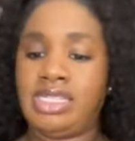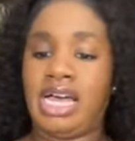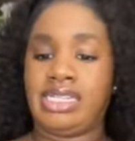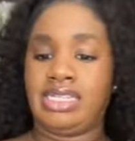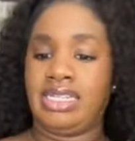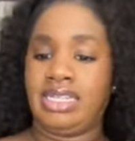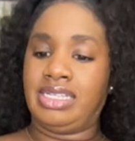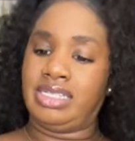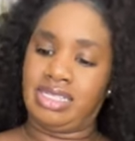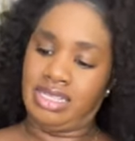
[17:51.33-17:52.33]
size it is.
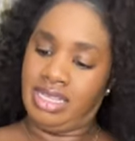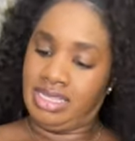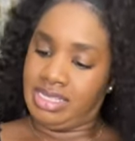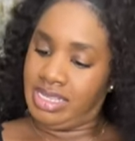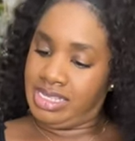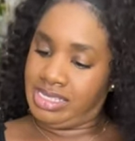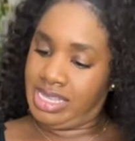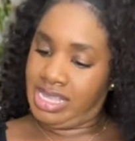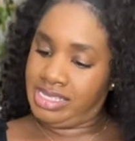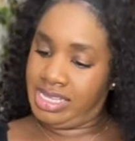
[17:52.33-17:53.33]
It
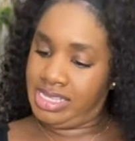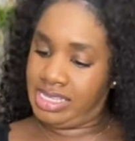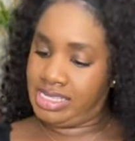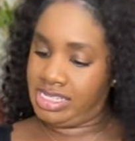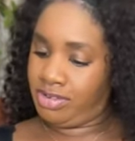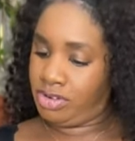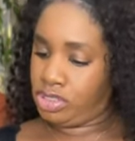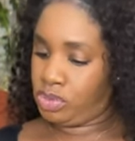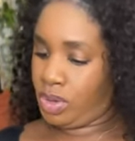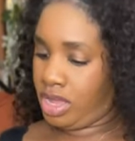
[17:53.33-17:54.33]
says it's a 0 to
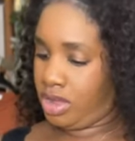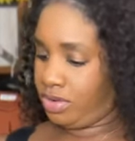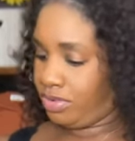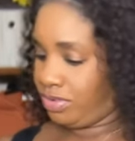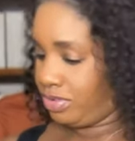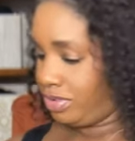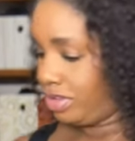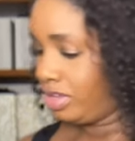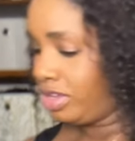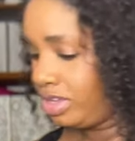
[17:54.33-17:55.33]
12.
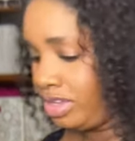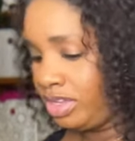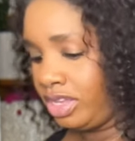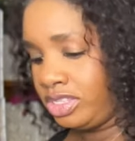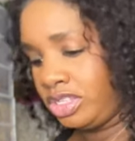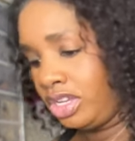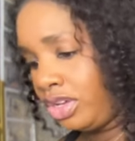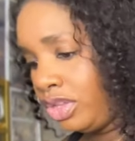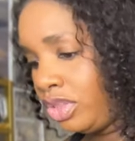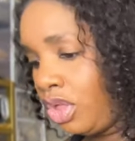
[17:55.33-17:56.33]
It's
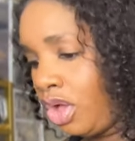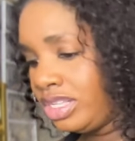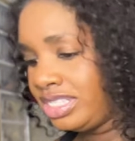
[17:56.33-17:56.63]
a long